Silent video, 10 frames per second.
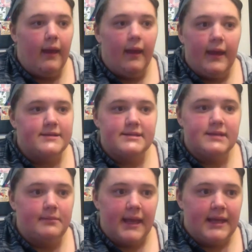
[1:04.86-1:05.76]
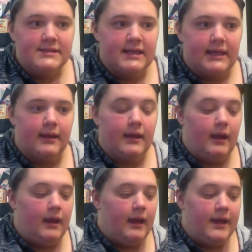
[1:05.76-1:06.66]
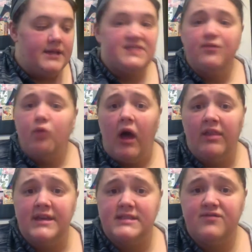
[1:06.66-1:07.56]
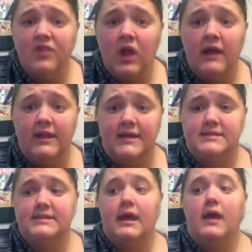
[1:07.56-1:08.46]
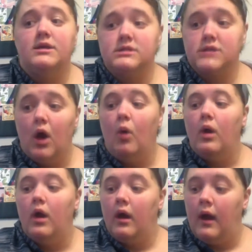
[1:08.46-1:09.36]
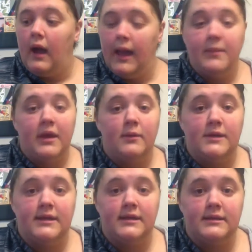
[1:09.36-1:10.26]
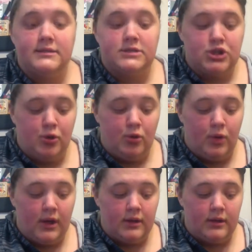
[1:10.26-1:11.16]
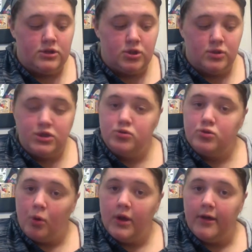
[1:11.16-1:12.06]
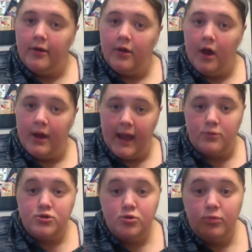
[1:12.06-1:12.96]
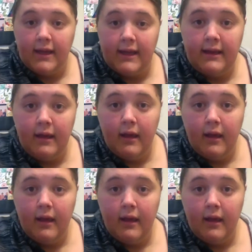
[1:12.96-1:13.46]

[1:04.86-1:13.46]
It's amazing, and it's flawless. So I'm going to do a tutorial on how to rid